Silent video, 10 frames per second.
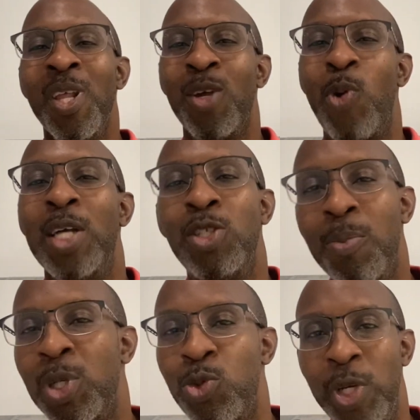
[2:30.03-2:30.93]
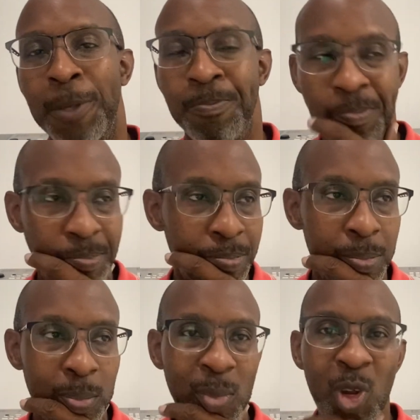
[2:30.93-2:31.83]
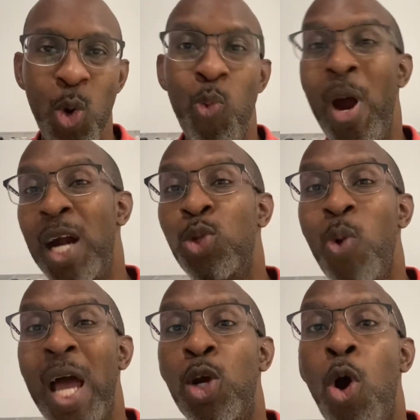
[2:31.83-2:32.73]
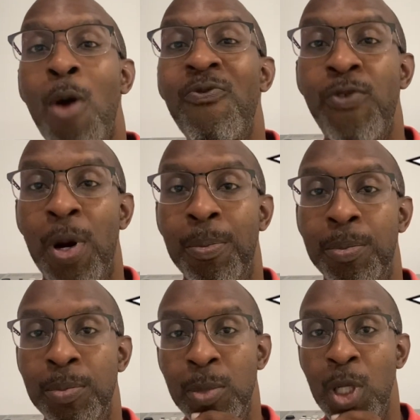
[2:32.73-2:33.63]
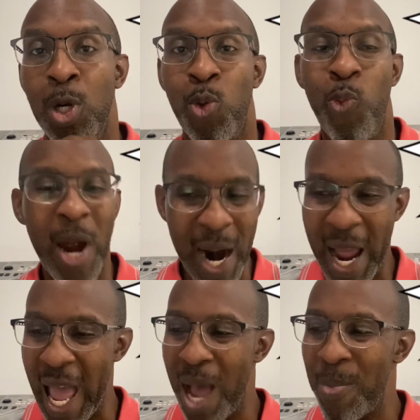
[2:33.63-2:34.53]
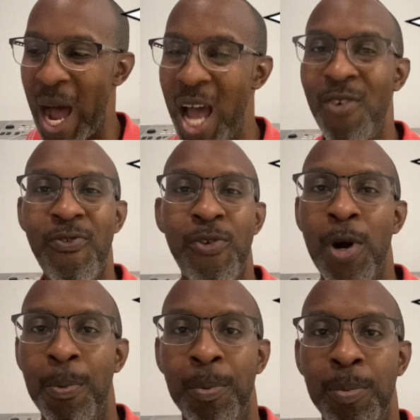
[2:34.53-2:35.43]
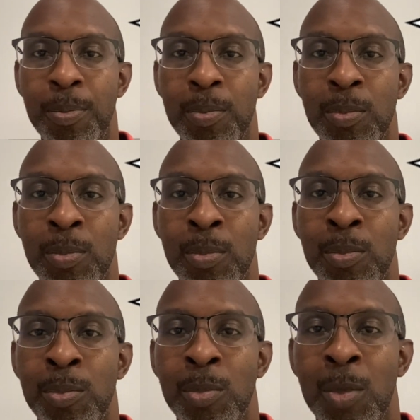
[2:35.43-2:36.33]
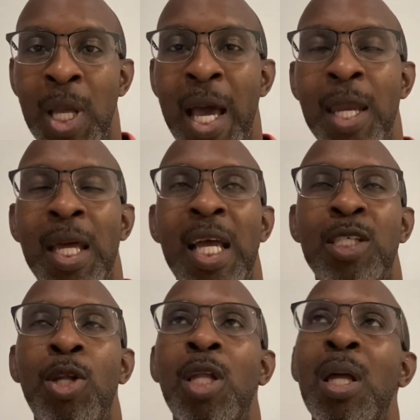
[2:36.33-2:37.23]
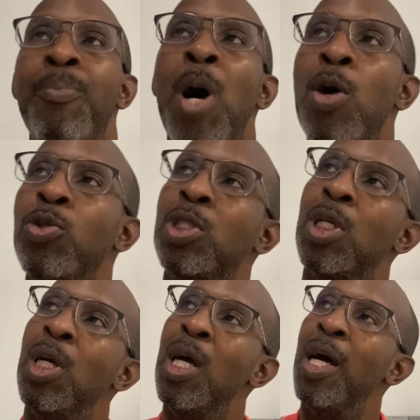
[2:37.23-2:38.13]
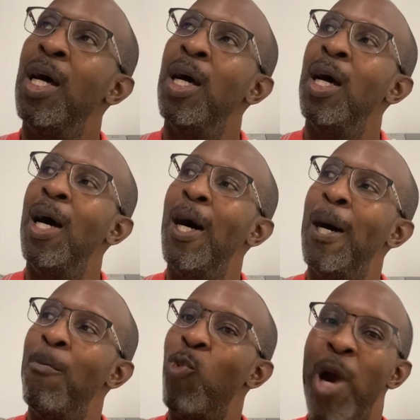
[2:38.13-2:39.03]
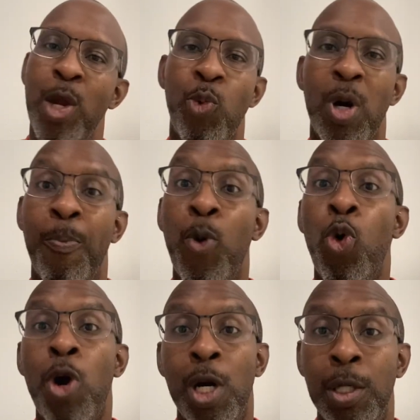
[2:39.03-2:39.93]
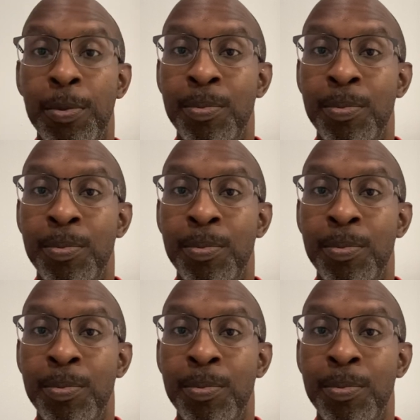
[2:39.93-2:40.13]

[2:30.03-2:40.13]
Question number three, where do I come from? Where am I from? And it's not about where you were born.